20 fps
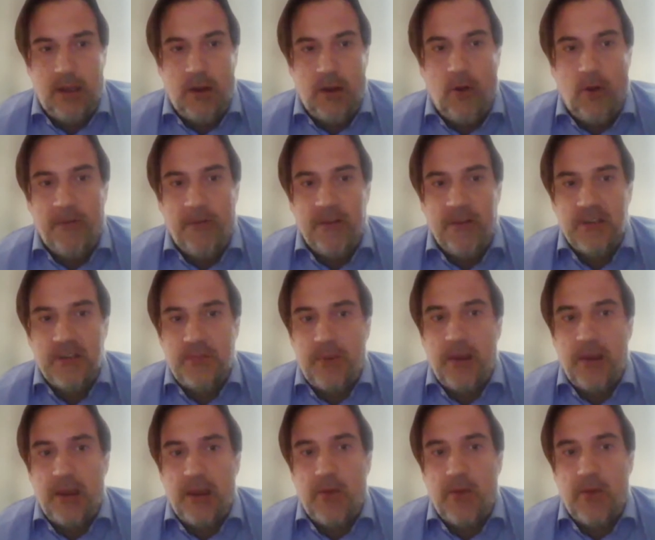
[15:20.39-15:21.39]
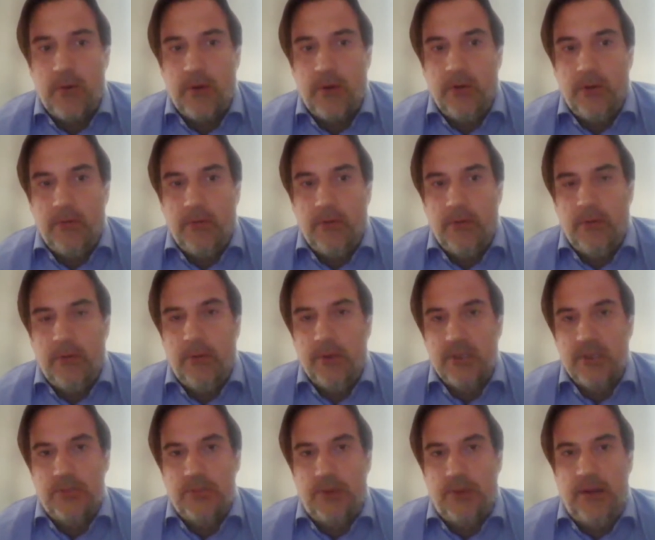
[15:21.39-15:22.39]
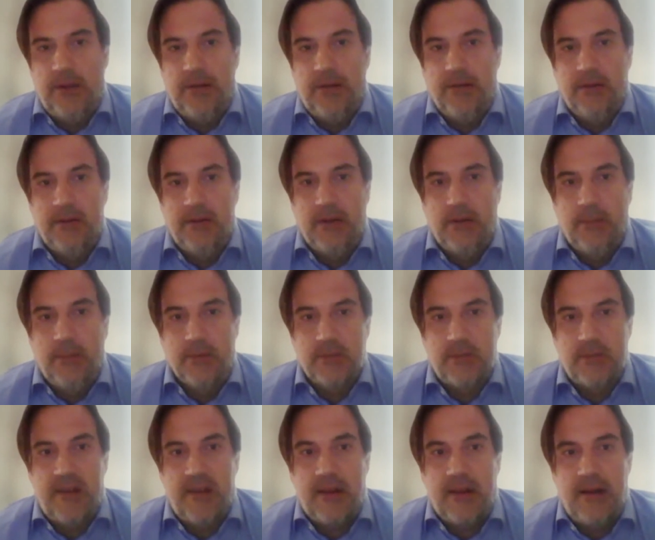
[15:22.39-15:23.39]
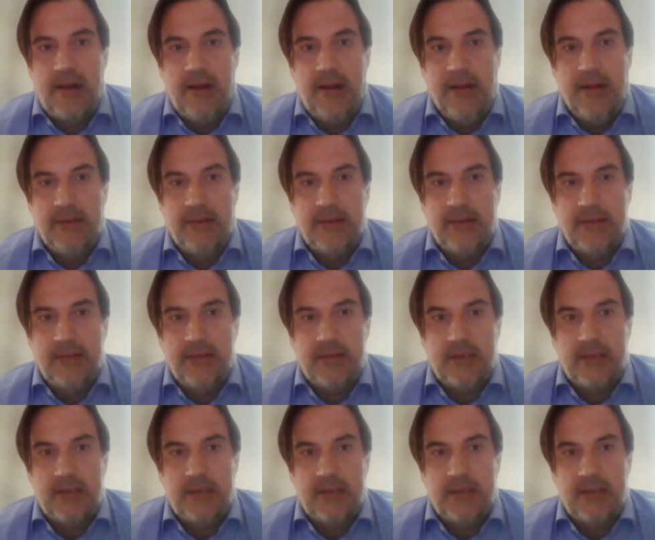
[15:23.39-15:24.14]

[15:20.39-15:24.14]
all things being equal, was when it was very clear that